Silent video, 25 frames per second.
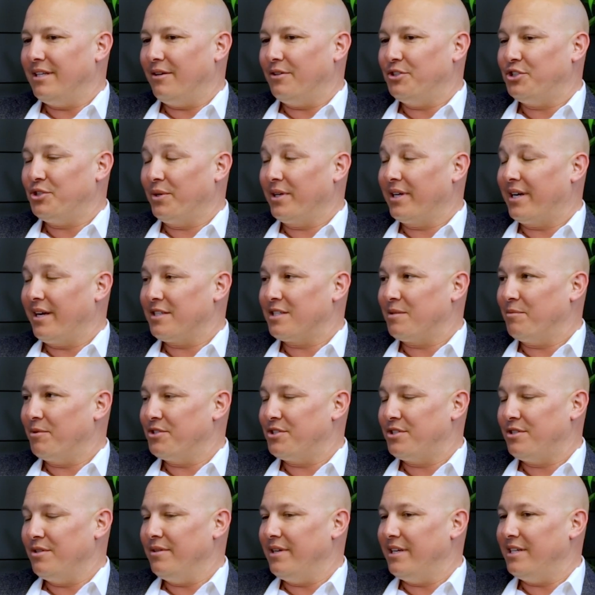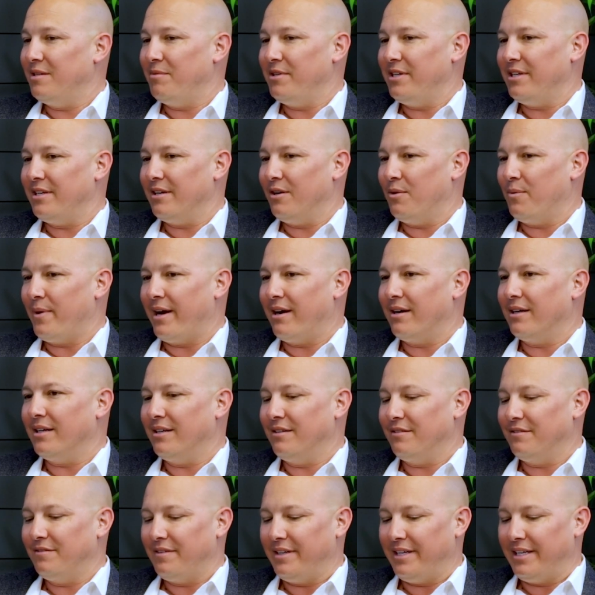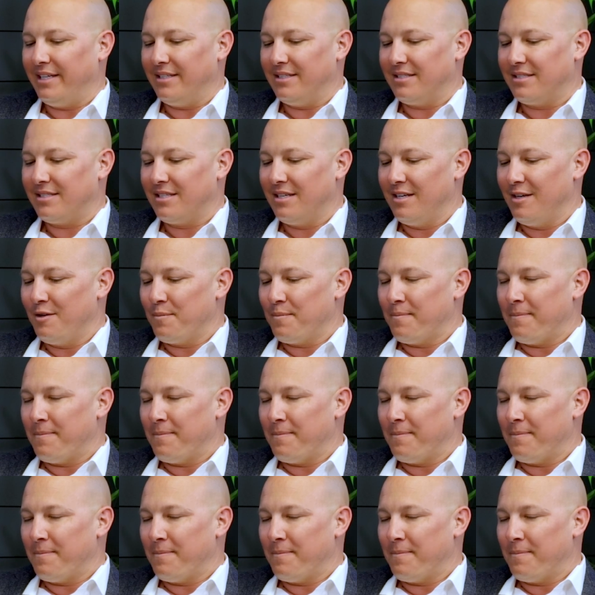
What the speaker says: joint customers too, need to be aware of is